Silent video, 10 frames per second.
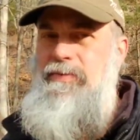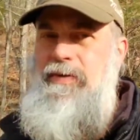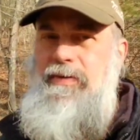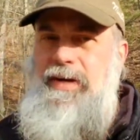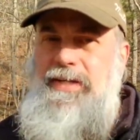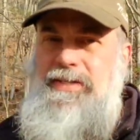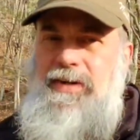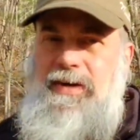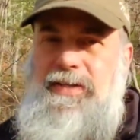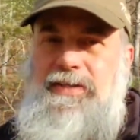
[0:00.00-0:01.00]
We've already
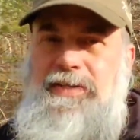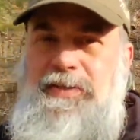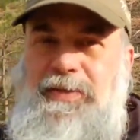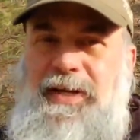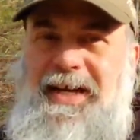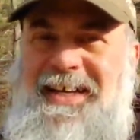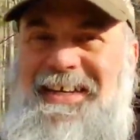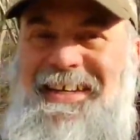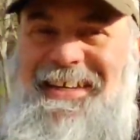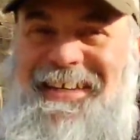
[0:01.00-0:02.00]
started to uh,
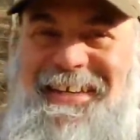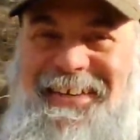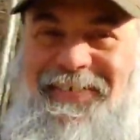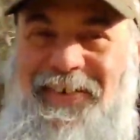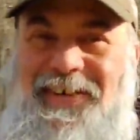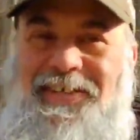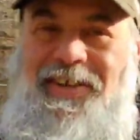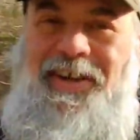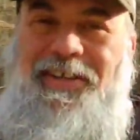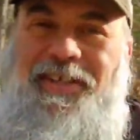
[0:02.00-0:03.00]
we've already
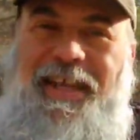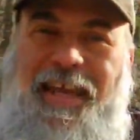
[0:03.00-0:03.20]
started